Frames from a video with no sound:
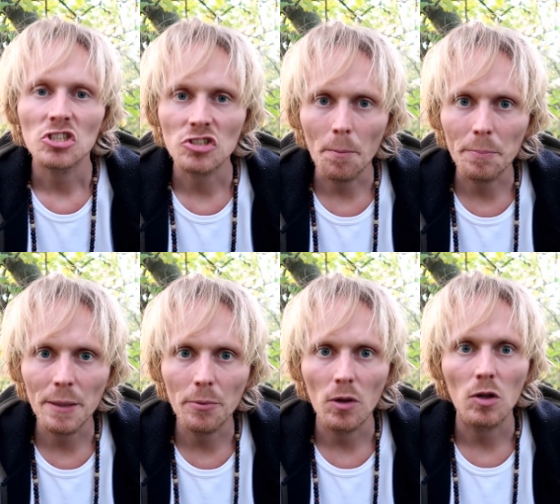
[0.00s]
Some
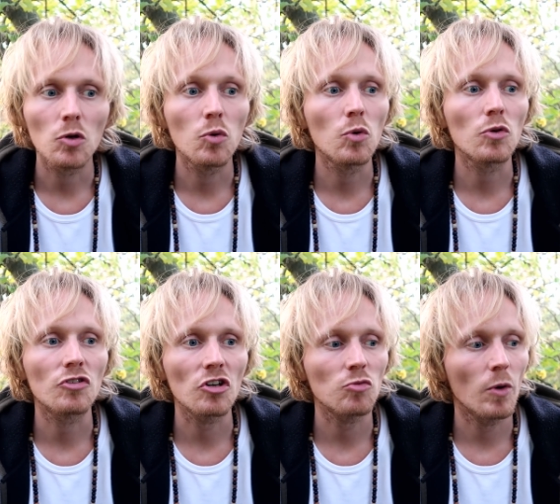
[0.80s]
people who
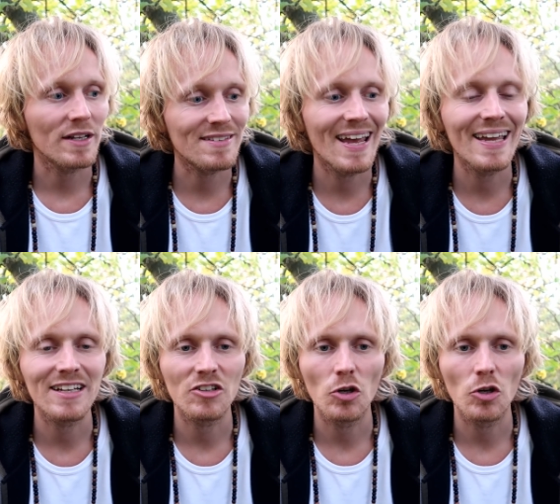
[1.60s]
just want to take it,